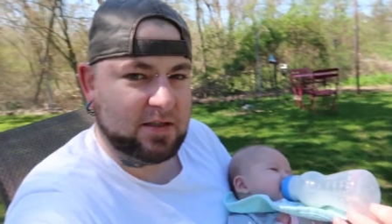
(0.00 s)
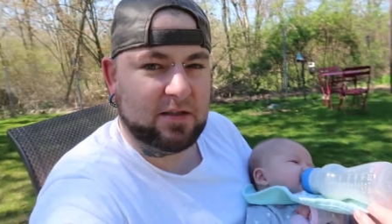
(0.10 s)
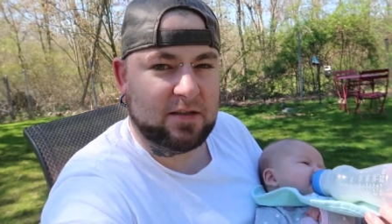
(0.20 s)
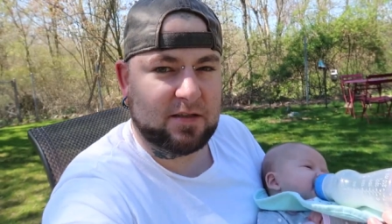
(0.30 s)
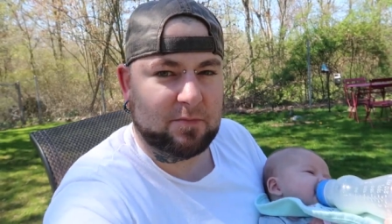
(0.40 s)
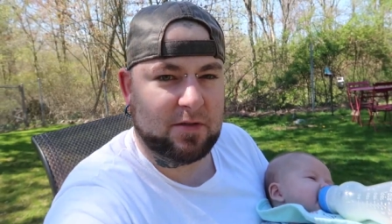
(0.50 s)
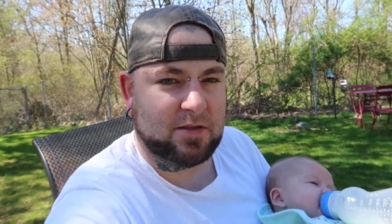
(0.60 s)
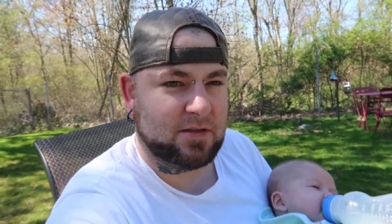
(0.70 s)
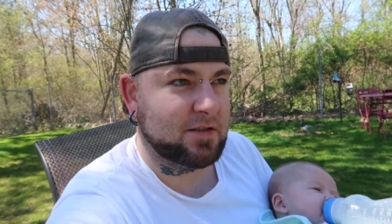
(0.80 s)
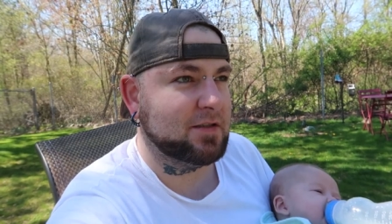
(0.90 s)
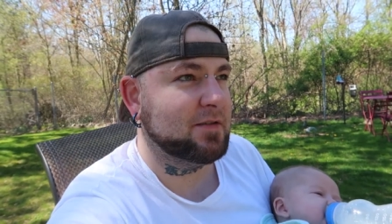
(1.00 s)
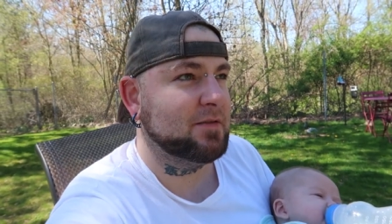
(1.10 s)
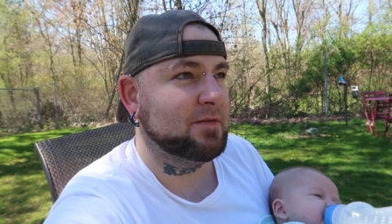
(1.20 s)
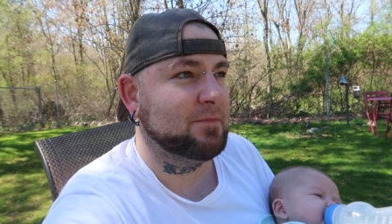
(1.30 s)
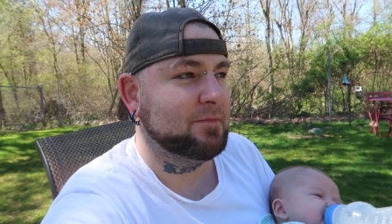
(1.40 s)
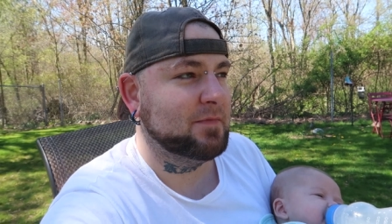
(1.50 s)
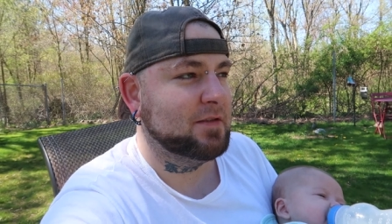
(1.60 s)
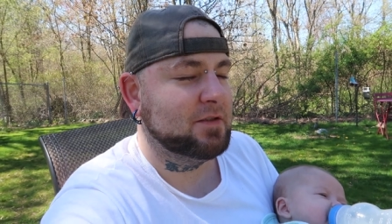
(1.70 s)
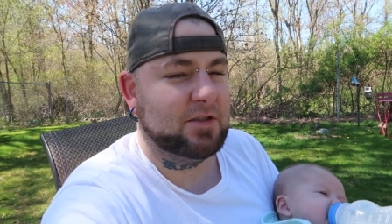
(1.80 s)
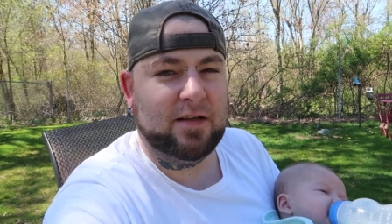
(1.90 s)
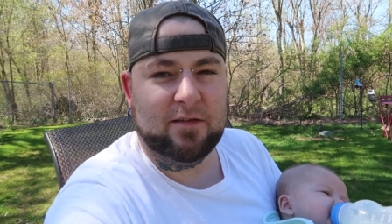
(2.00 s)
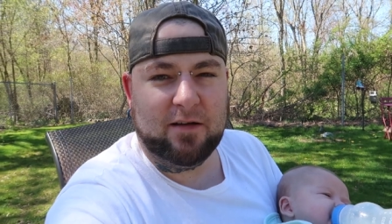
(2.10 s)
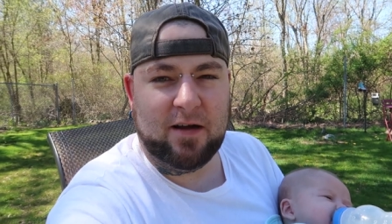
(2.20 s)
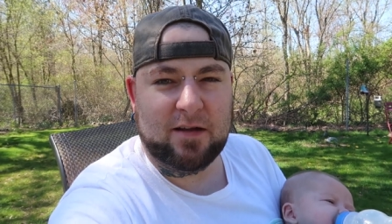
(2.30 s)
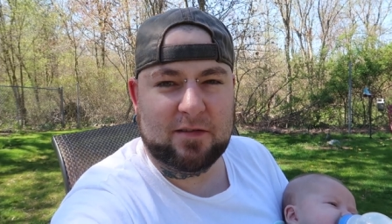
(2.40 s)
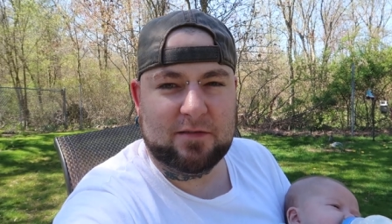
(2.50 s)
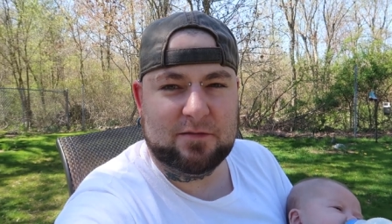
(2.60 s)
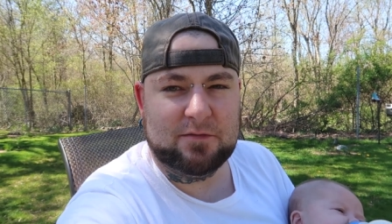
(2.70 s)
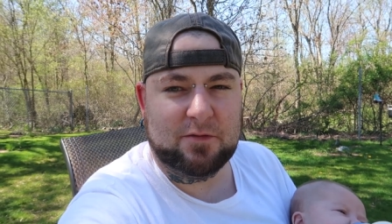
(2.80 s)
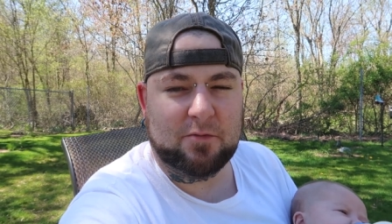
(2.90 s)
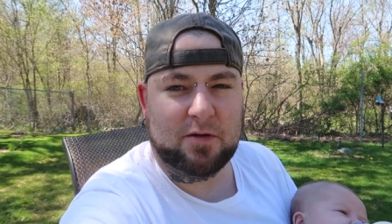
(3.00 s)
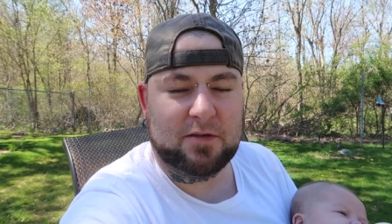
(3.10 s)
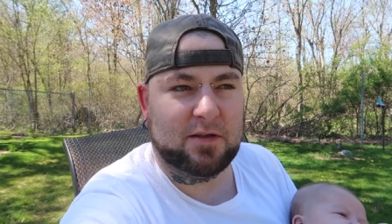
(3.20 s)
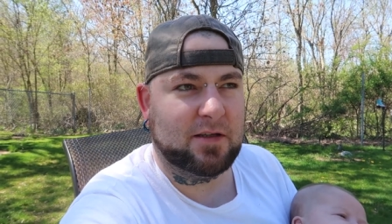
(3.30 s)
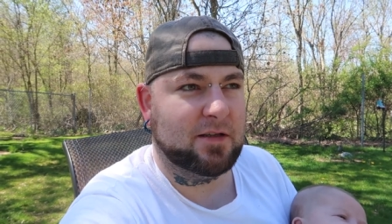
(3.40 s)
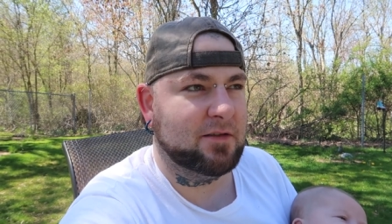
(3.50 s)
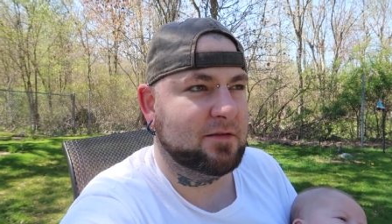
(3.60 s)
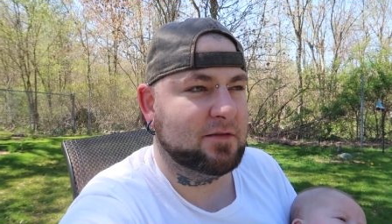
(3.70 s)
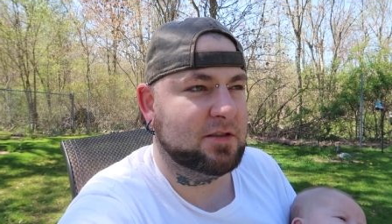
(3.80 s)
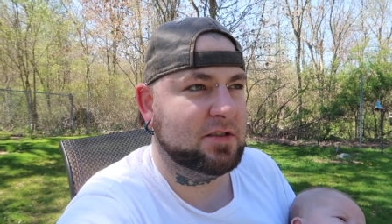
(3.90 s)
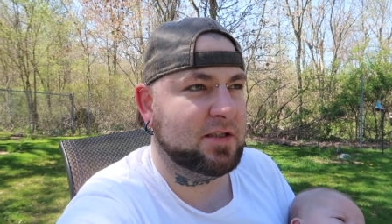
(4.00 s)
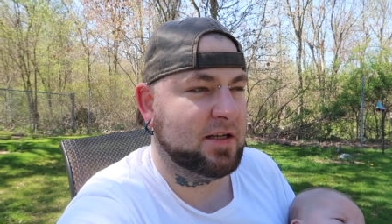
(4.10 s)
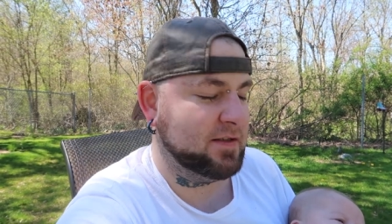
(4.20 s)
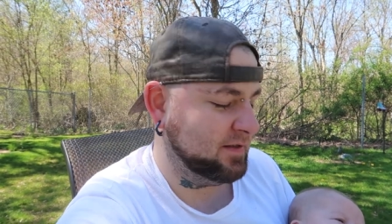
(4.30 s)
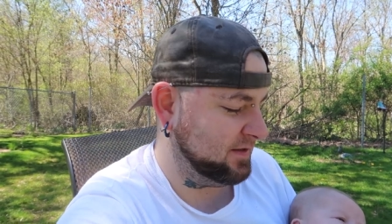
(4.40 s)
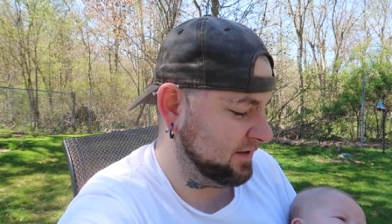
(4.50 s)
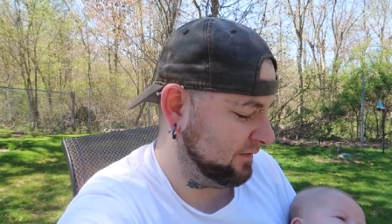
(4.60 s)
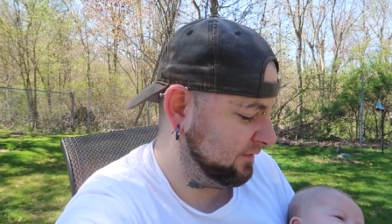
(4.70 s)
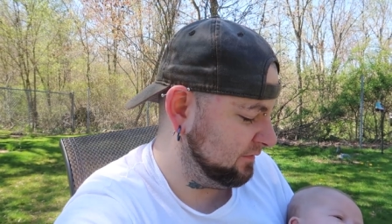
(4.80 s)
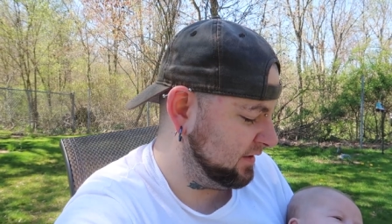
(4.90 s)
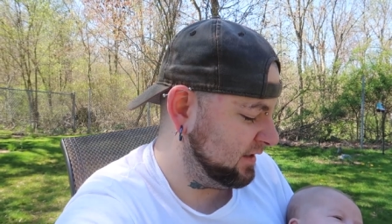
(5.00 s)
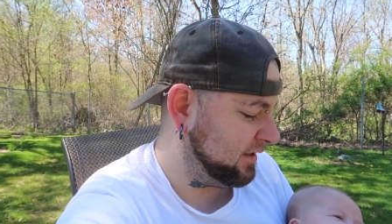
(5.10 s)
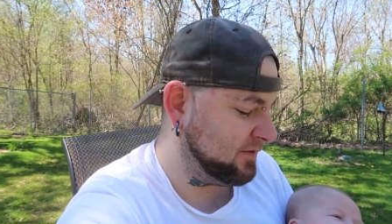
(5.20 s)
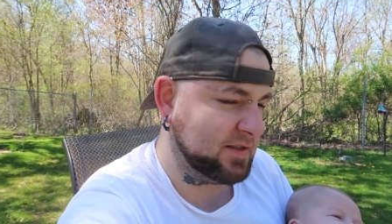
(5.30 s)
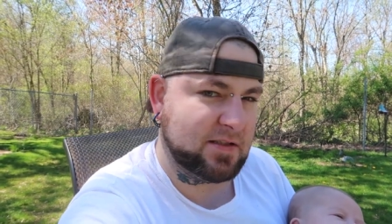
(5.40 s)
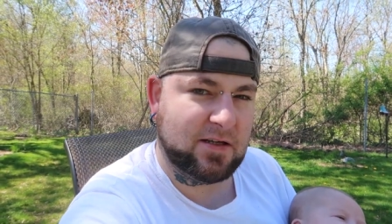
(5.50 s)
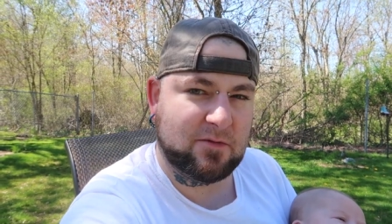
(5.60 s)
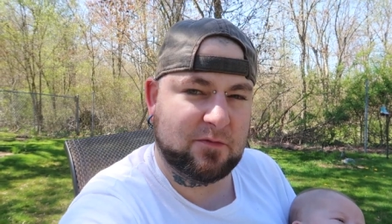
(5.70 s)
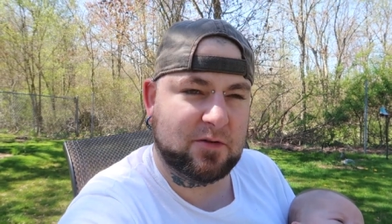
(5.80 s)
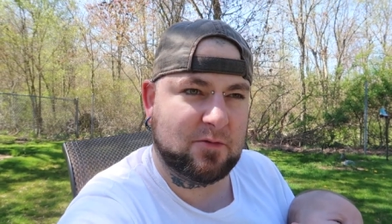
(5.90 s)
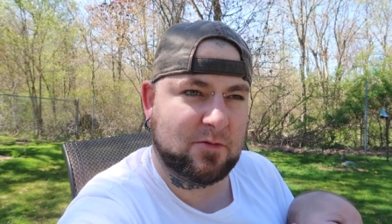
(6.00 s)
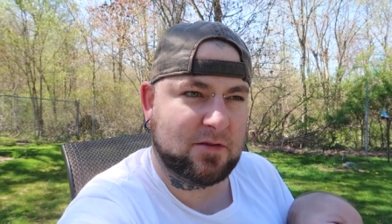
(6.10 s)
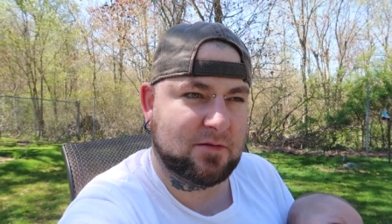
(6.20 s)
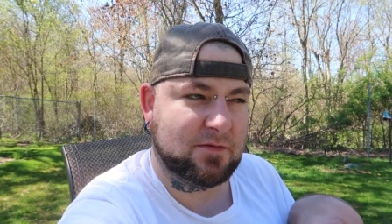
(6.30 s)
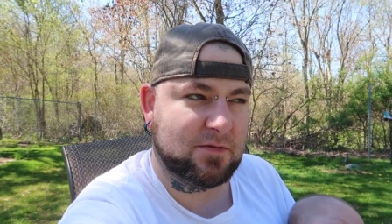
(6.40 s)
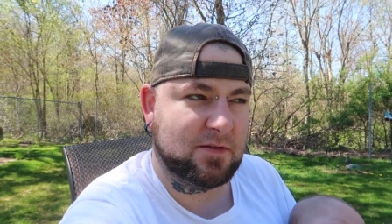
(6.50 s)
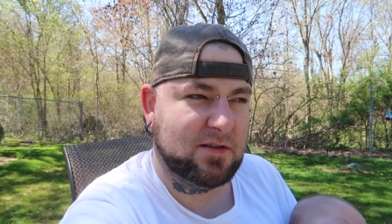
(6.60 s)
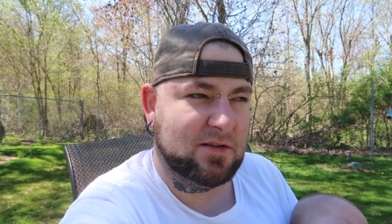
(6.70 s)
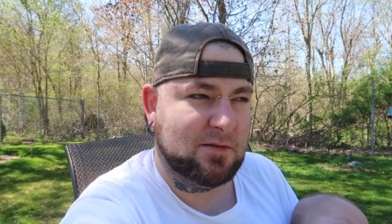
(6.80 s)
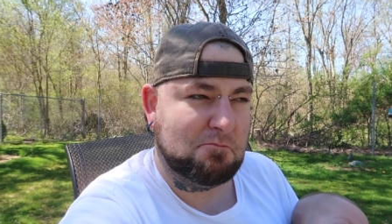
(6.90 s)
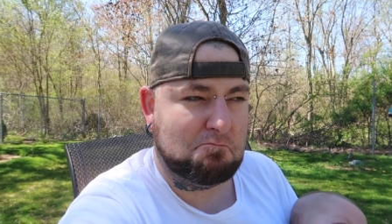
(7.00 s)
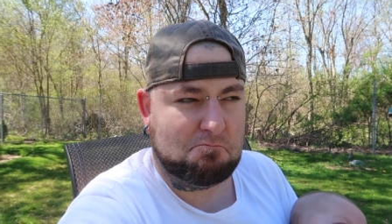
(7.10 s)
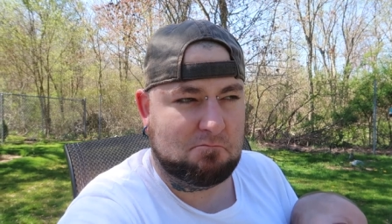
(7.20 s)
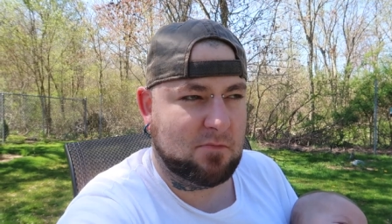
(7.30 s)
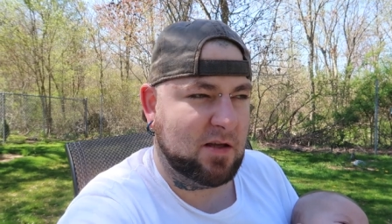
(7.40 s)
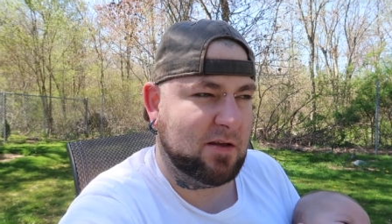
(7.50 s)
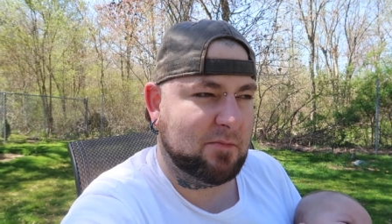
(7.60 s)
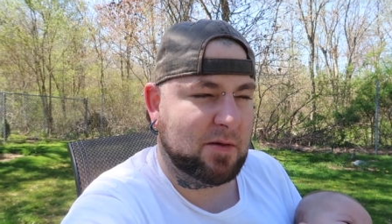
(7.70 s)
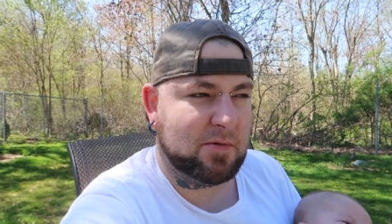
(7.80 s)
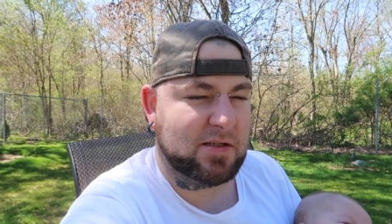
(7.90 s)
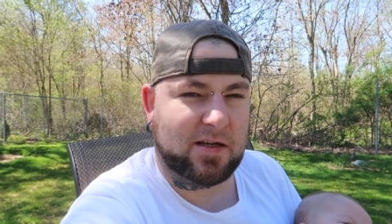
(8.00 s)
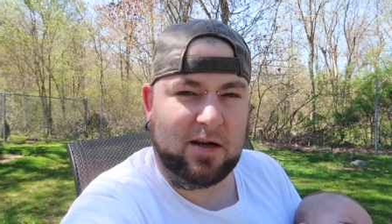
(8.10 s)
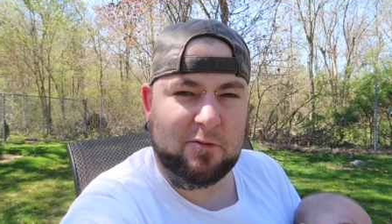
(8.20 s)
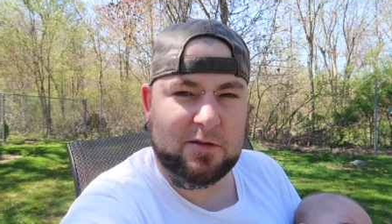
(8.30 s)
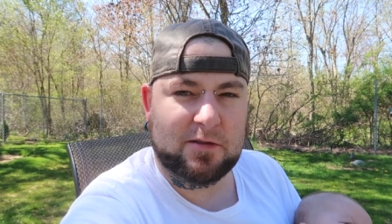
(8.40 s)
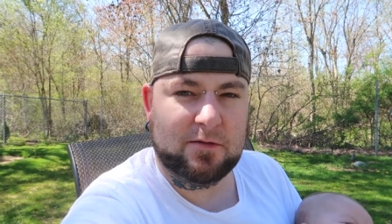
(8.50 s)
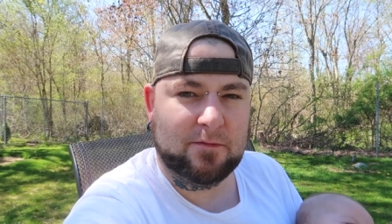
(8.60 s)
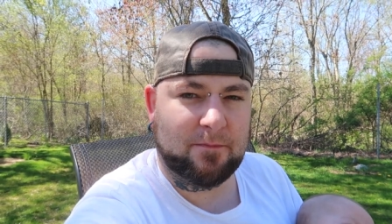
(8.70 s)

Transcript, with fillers: eating this much. Like, she ate a lot throughout the night. She's had, this is like 15 ounces now over the course of, yeah, maybe 10 hours.